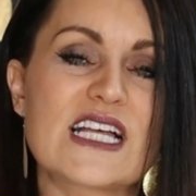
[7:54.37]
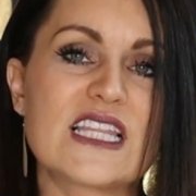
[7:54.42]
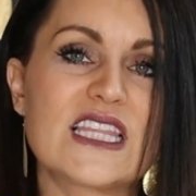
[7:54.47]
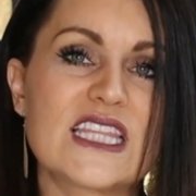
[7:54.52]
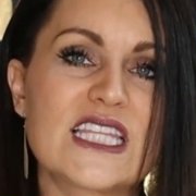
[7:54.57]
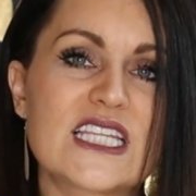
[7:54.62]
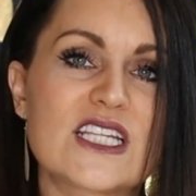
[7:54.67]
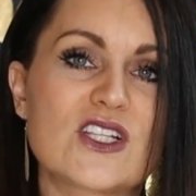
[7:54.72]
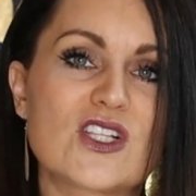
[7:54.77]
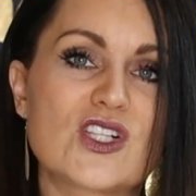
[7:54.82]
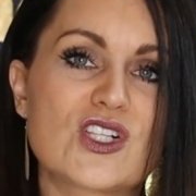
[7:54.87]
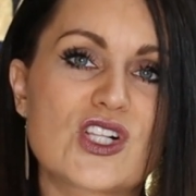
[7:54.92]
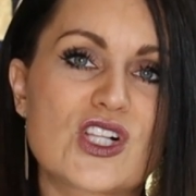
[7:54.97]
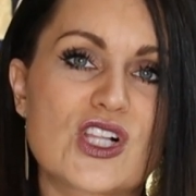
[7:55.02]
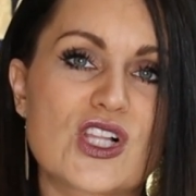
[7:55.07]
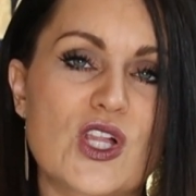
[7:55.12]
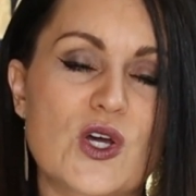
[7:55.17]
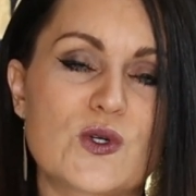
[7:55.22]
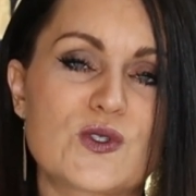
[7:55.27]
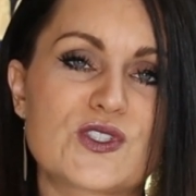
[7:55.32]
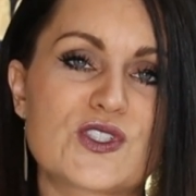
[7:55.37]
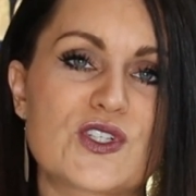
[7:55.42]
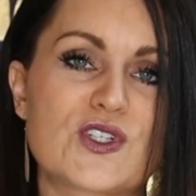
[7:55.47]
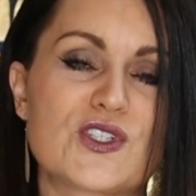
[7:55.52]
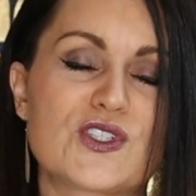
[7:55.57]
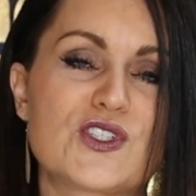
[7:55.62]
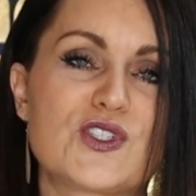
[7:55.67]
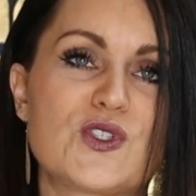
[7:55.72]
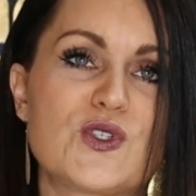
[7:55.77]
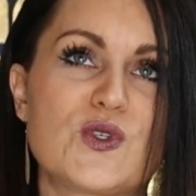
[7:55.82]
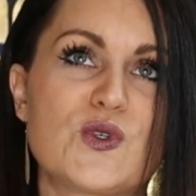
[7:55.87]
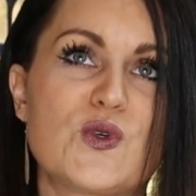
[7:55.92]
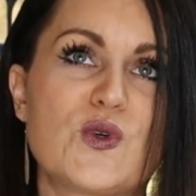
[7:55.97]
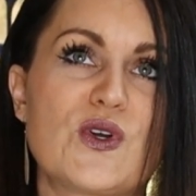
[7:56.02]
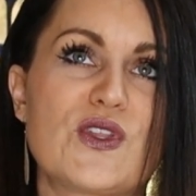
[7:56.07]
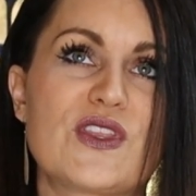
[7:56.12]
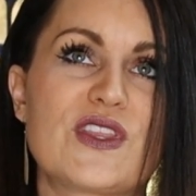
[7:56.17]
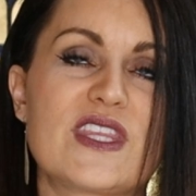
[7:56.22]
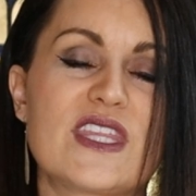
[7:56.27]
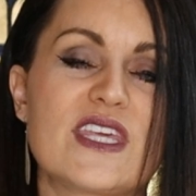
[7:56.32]
a little closer
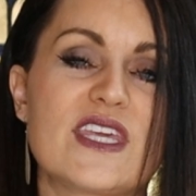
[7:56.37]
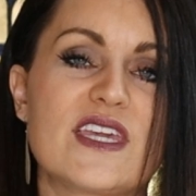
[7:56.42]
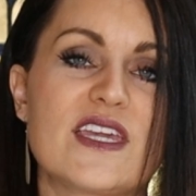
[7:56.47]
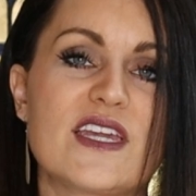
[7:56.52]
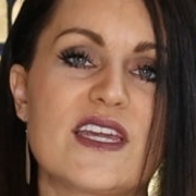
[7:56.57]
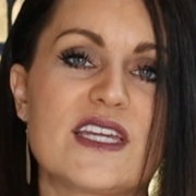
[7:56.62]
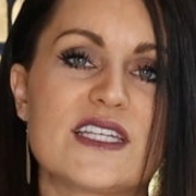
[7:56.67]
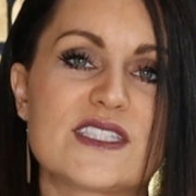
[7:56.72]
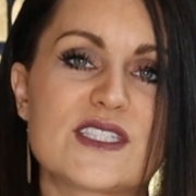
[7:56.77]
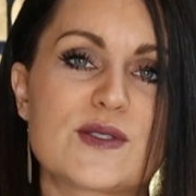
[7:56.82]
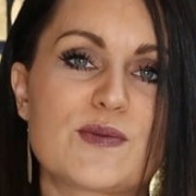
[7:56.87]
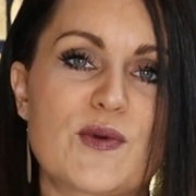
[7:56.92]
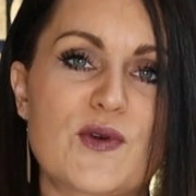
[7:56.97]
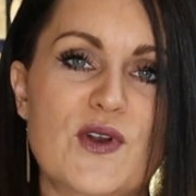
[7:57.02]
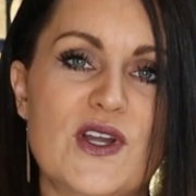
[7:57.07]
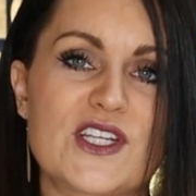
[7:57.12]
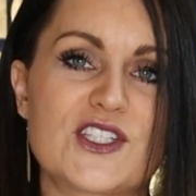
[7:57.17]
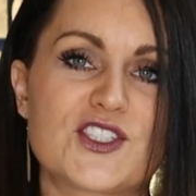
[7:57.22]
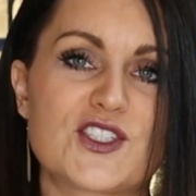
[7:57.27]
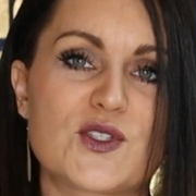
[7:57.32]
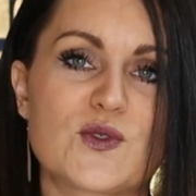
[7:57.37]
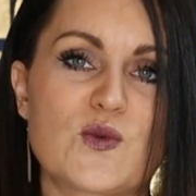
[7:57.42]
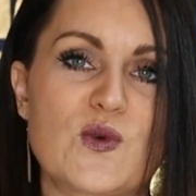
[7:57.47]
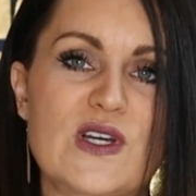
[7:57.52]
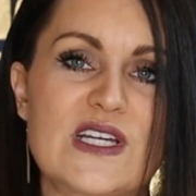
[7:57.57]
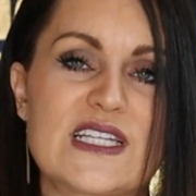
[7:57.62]
to the inspiration